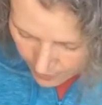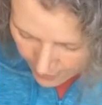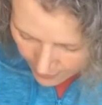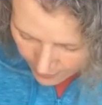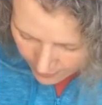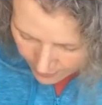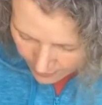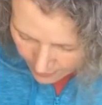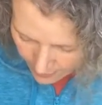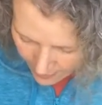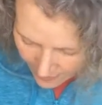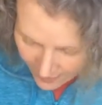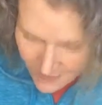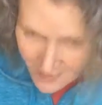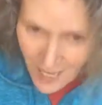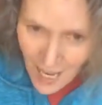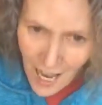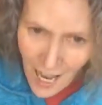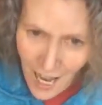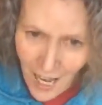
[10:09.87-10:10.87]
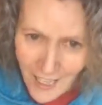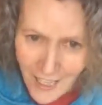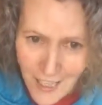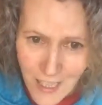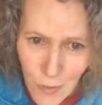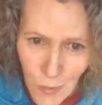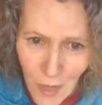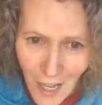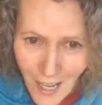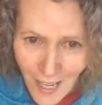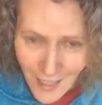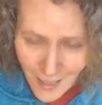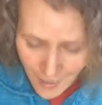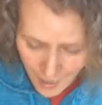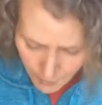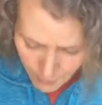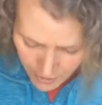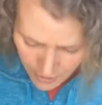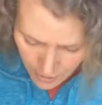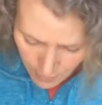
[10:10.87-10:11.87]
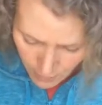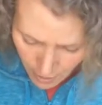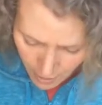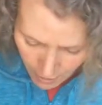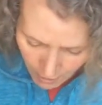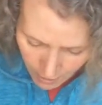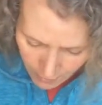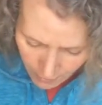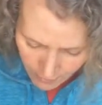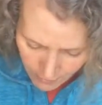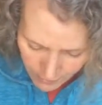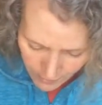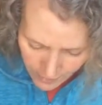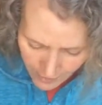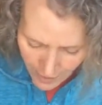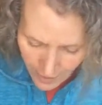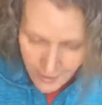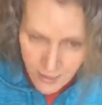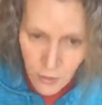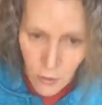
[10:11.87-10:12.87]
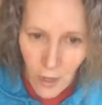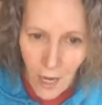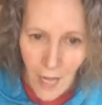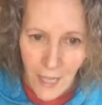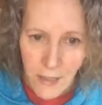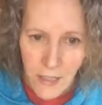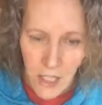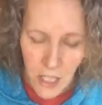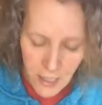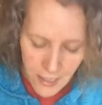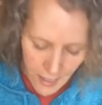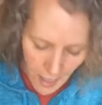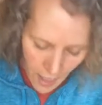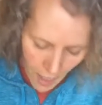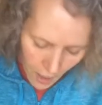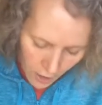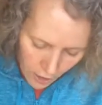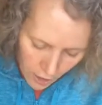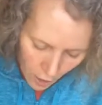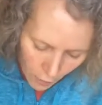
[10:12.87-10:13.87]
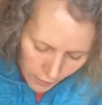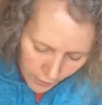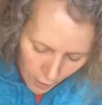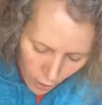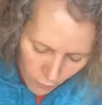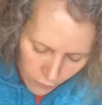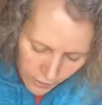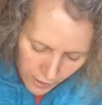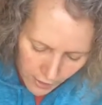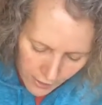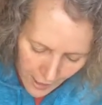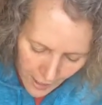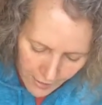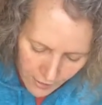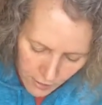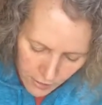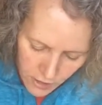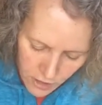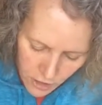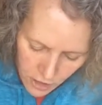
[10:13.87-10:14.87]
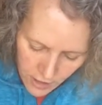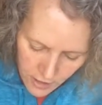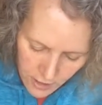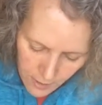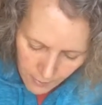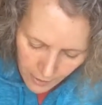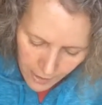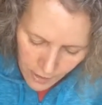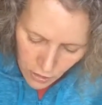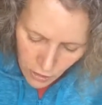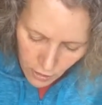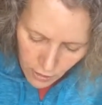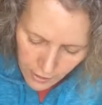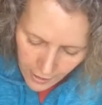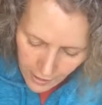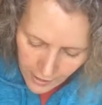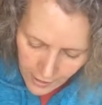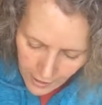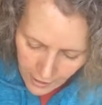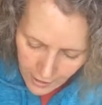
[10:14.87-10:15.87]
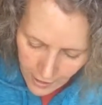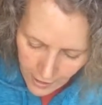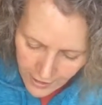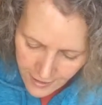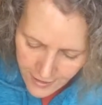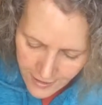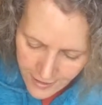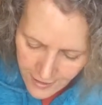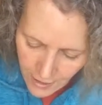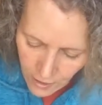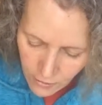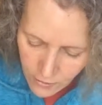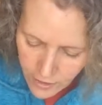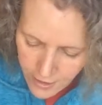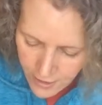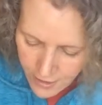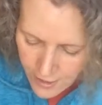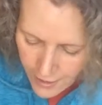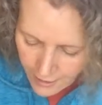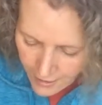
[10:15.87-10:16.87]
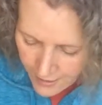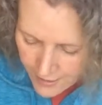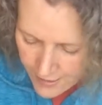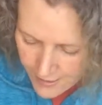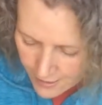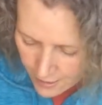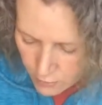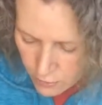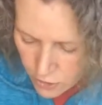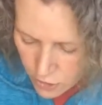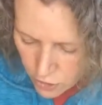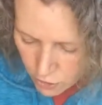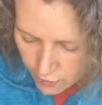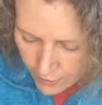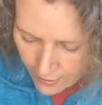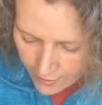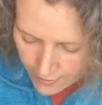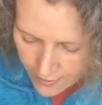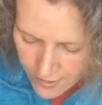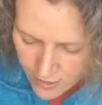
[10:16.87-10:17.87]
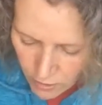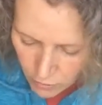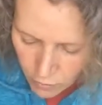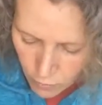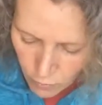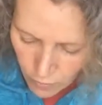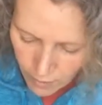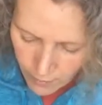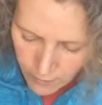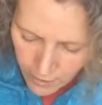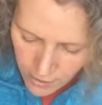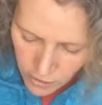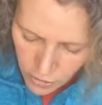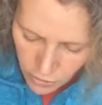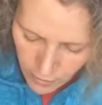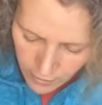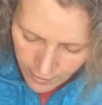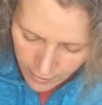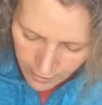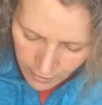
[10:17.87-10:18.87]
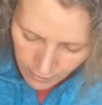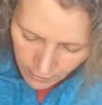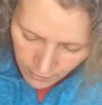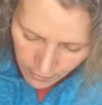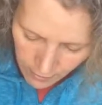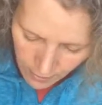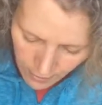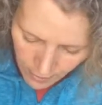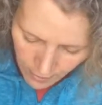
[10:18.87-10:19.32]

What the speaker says: but it's on its way and coming tomorrow. Okay, so I just going over the letters just to make sure that I get a nice seal. This is like a silk screen, so you want to make sure that you're